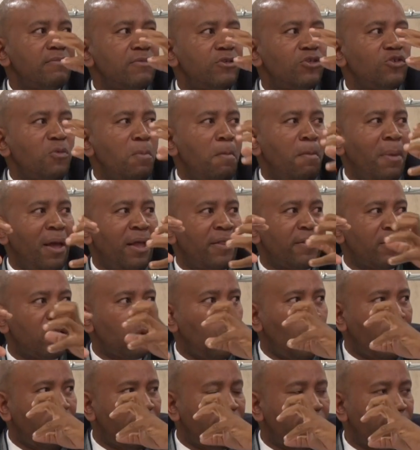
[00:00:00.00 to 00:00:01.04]
to meddle
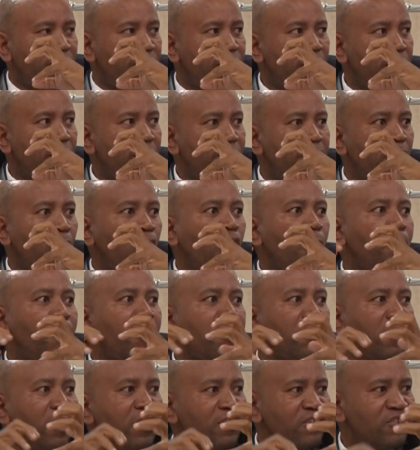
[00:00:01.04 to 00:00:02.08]
with the
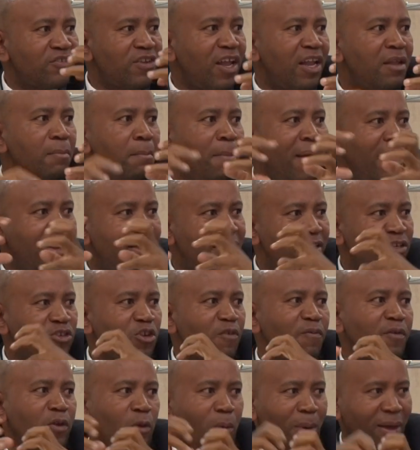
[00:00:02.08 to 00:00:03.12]
operational matters
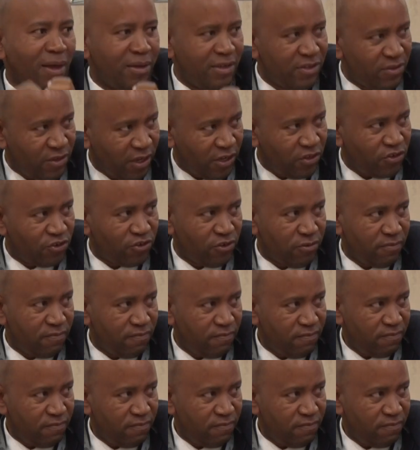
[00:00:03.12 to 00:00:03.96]
of an organization.